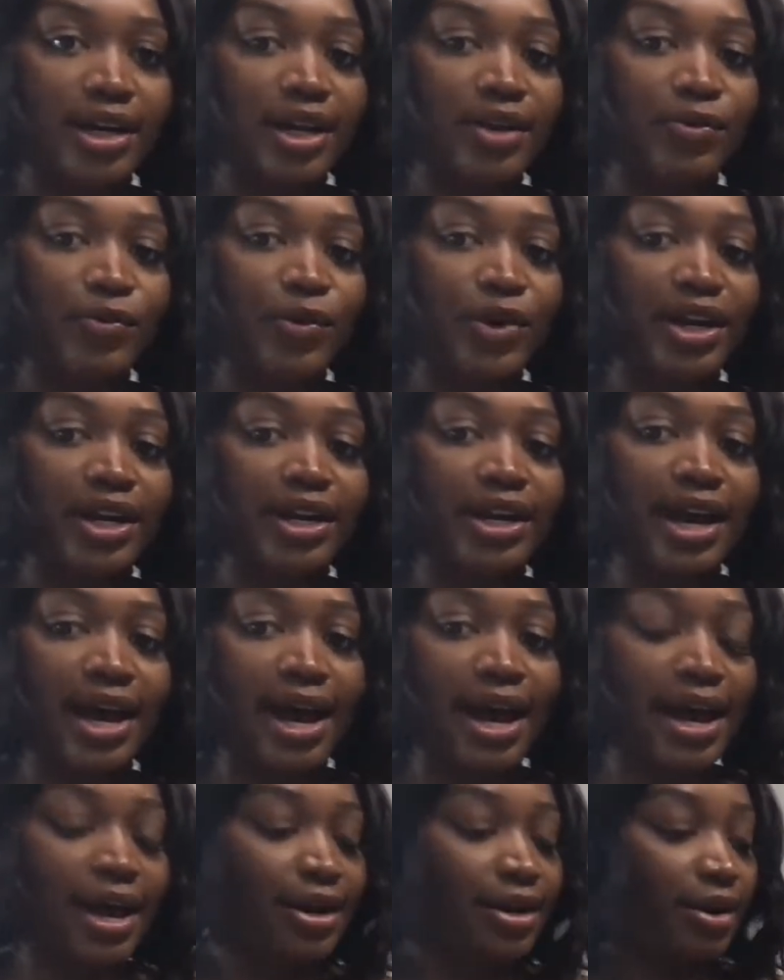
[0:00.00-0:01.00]
and we're going to
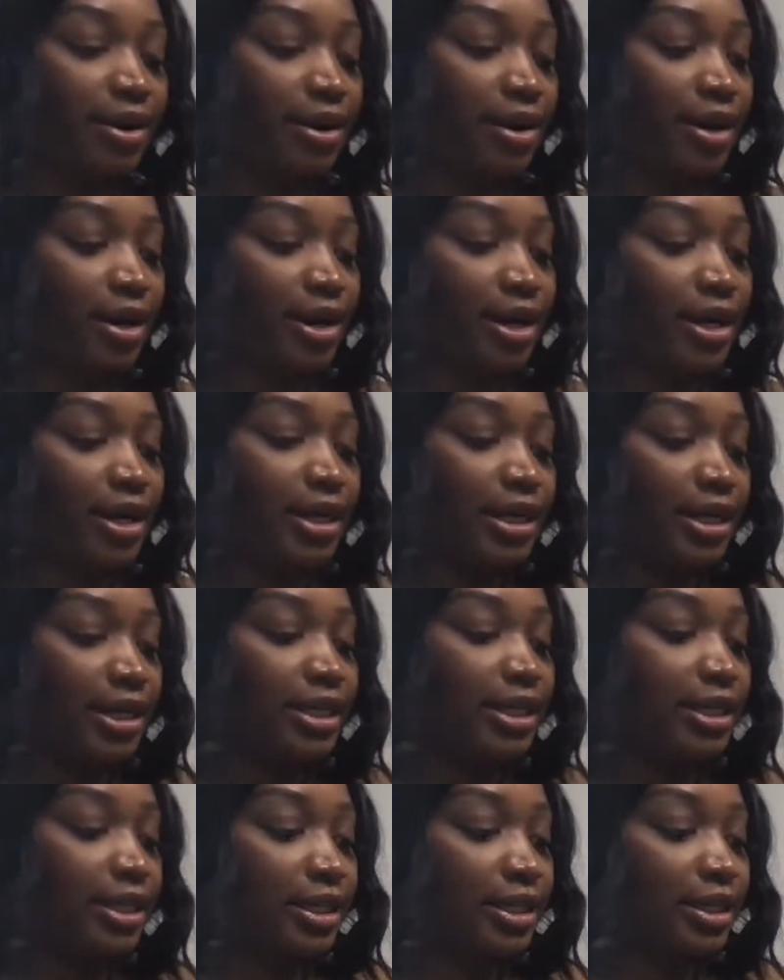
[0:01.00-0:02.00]
add
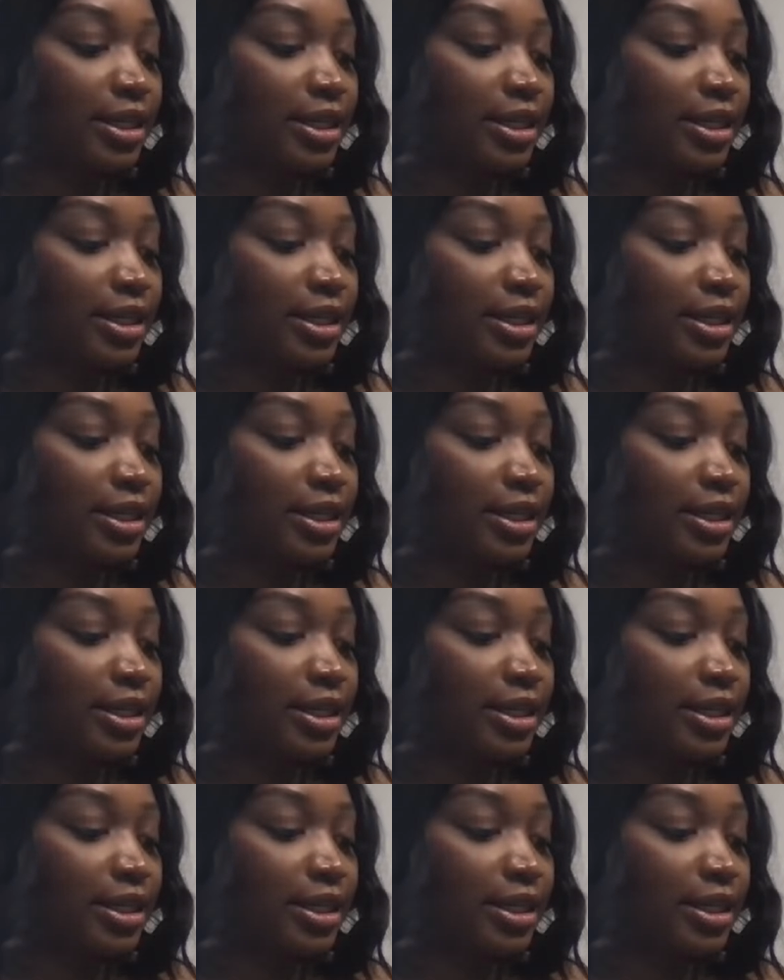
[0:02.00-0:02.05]
on